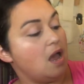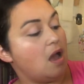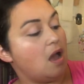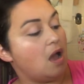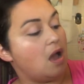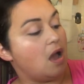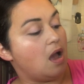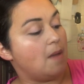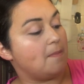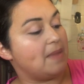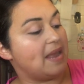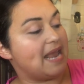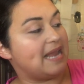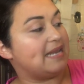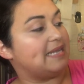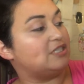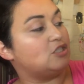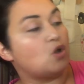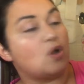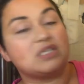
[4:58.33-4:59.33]
Um,
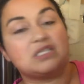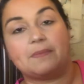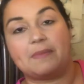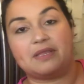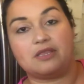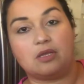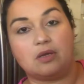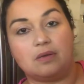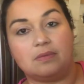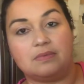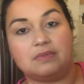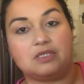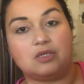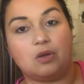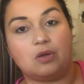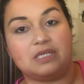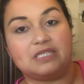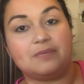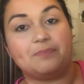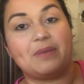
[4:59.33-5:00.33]
and it talks about the,
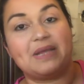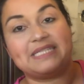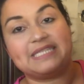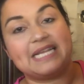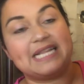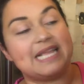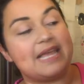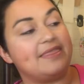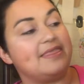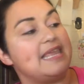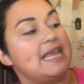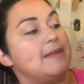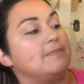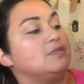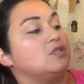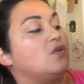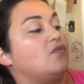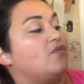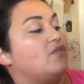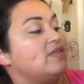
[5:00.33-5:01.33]
so it's basically a
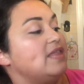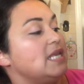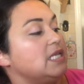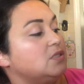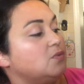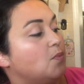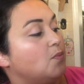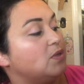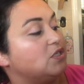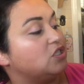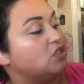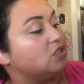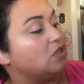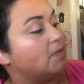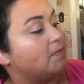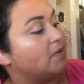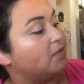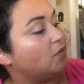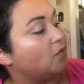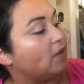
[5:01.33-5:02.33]
theme. So for this one, which is
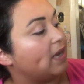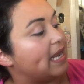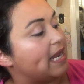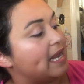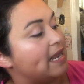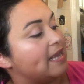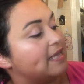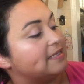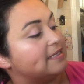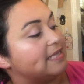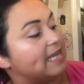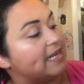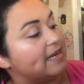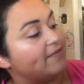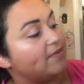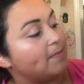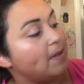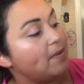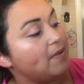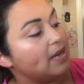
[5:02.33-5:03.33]
number three, is
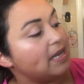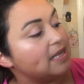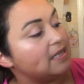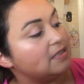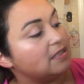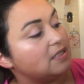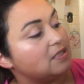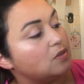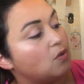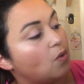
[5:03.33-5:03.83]
Native Americans,